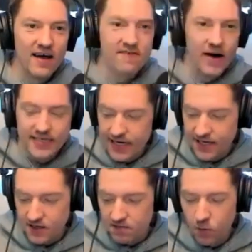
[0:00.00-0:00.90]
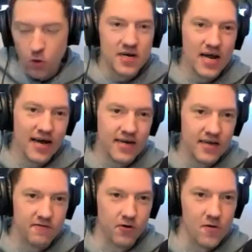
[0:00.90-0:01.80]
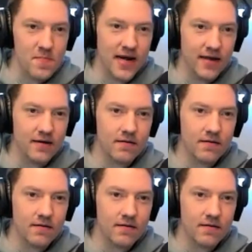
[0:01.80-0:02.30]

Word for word: mine set to 490 for a minute.